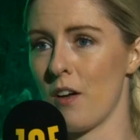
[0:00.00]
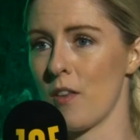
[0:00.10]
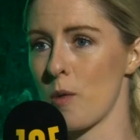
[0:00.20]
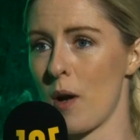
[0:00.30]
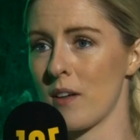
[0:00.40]
got
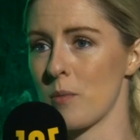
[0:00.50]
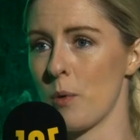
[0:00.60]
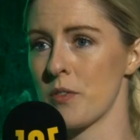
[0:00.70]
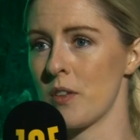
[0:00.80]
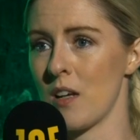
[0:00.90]
on the Brexit
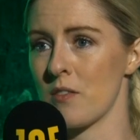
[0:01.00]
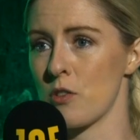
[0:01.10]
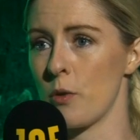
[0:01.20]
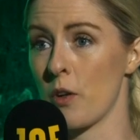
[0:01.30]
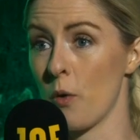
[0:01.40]
bus and left mm. the
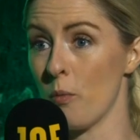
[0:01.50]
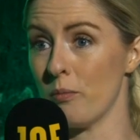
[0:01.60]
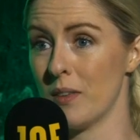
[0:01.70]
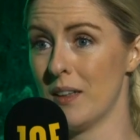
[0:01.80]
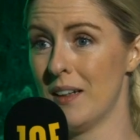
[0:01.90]
hmm. truth at
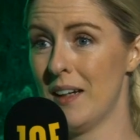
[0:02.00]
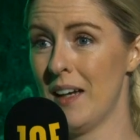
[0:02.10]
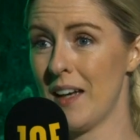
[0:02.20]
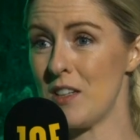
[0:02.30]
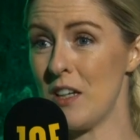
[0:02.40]
home.
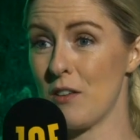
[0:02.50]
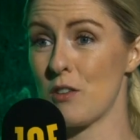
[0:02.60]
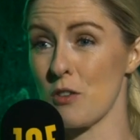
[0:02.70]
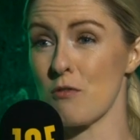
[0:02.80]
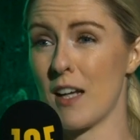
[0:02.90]
Yeah, it
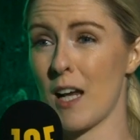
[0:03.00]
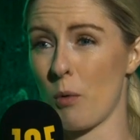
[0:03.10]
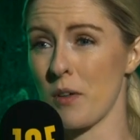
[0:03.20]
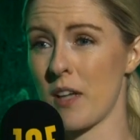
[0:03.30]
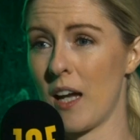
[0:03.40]
doesn't really get
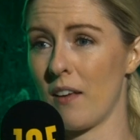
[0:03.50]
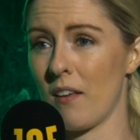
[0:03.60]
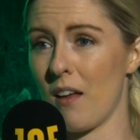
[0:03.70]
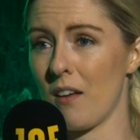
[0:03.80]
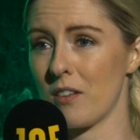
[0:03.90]
more scathing
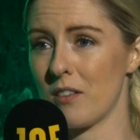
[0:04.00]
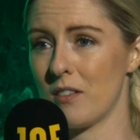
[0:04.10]
than that.